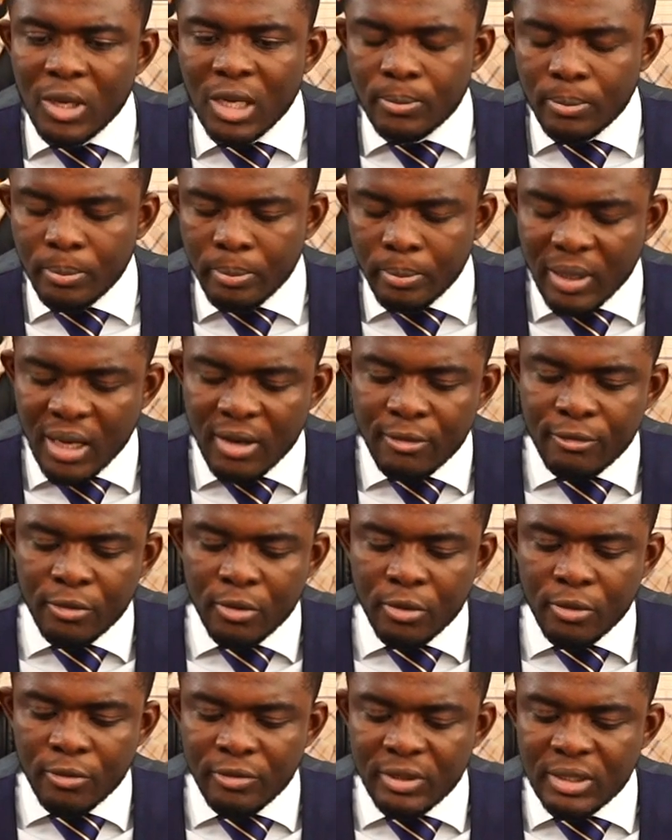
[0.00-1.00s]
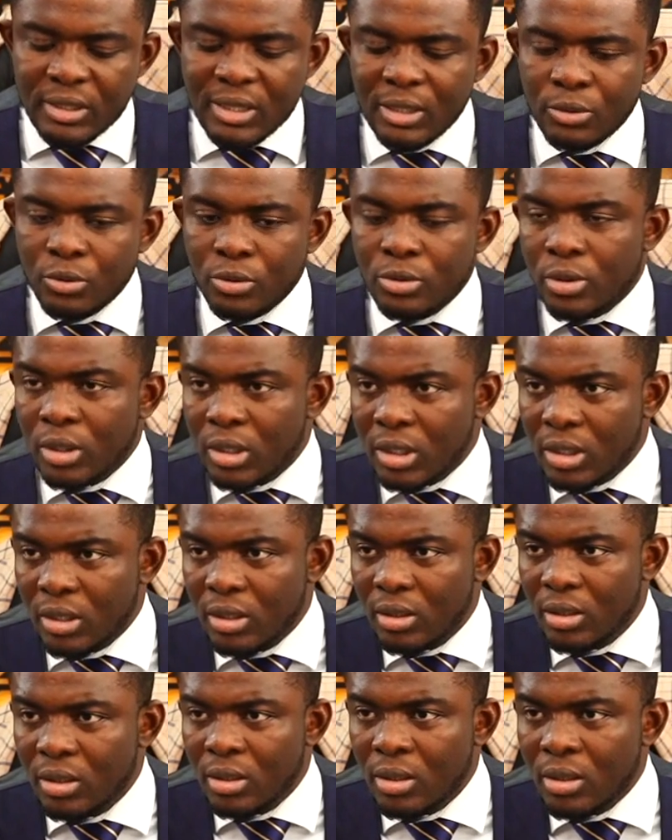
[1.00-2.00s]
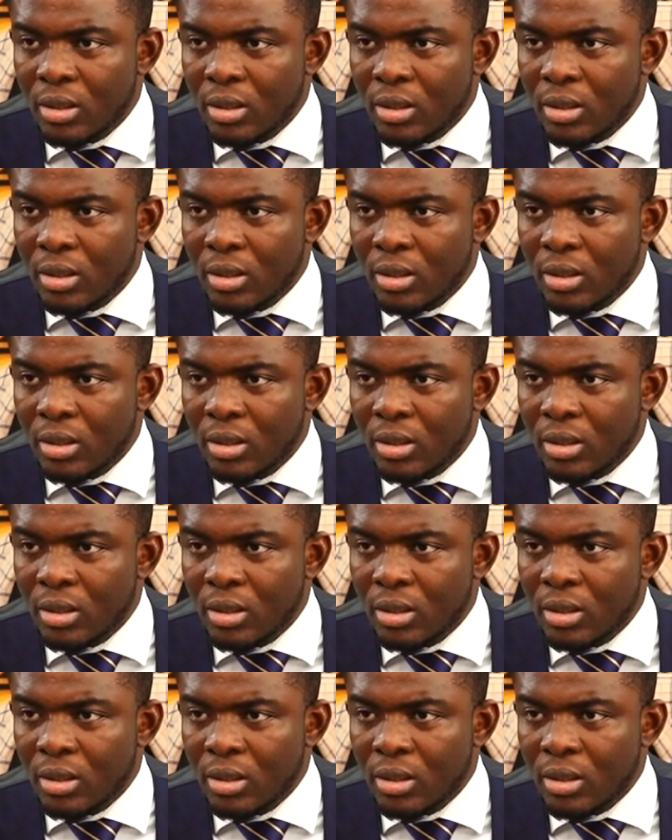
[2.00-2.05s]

apply for visa to Turkey